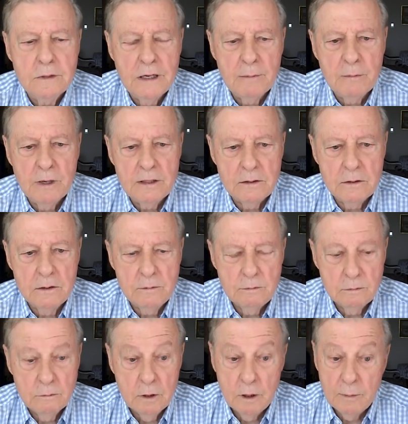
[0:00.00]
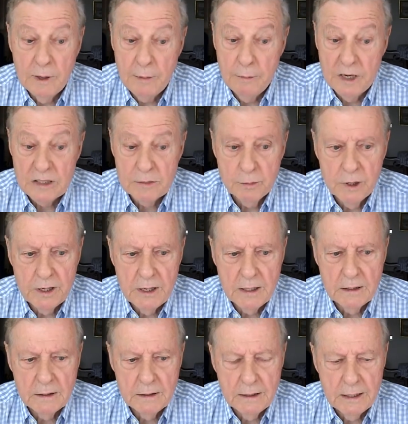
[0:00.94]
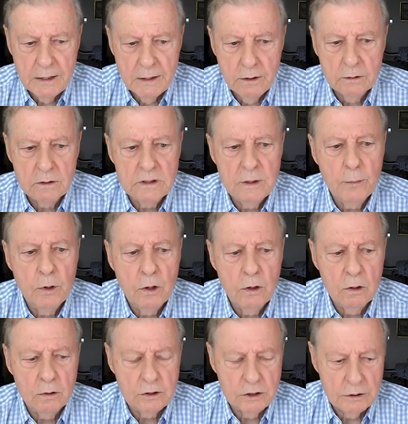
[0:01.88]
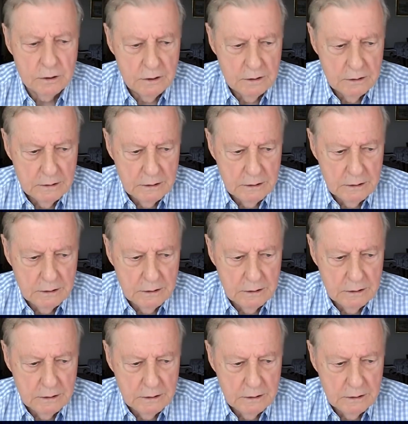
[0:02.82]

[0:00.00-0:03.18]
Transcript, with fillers: Uh, my two, well, my best buddy got killed in the bulge.